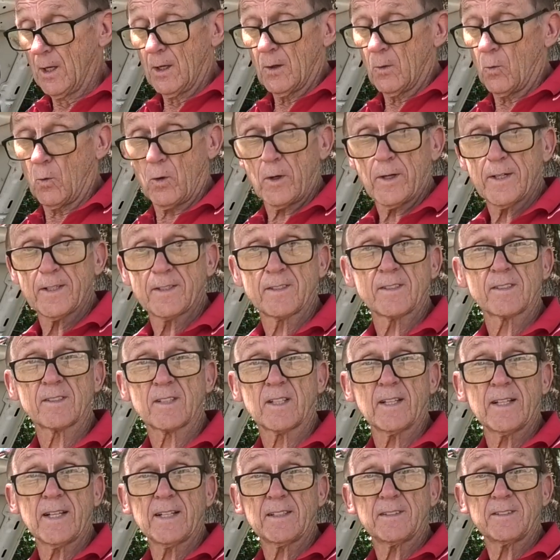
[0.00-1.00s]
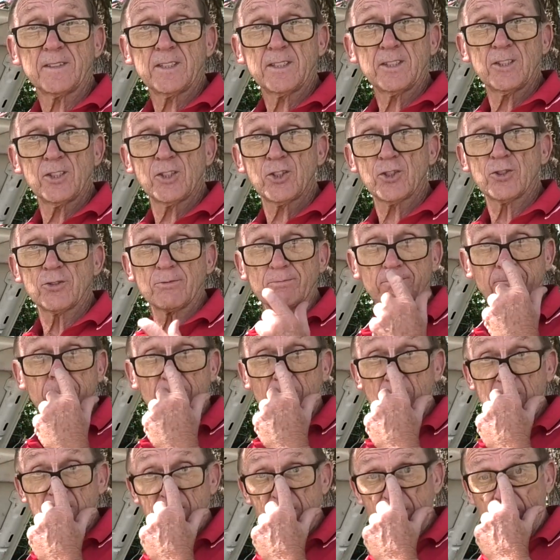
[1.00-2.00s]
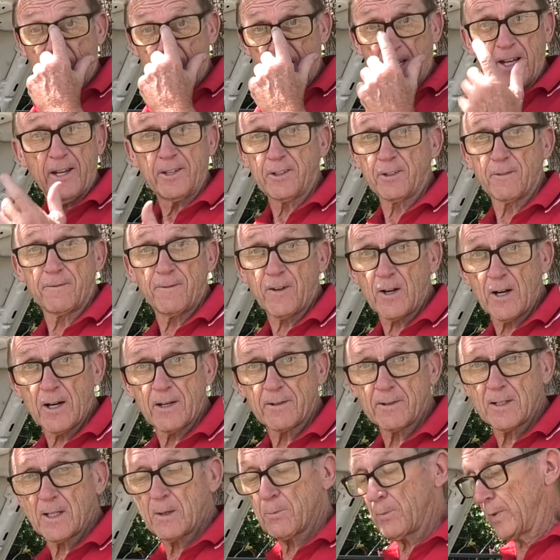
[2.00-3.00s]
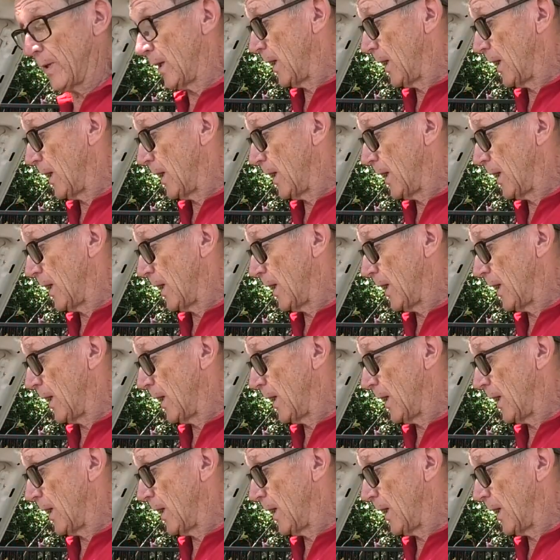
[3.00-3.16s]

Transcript: why disconnect the ignition? It's not going to fire up.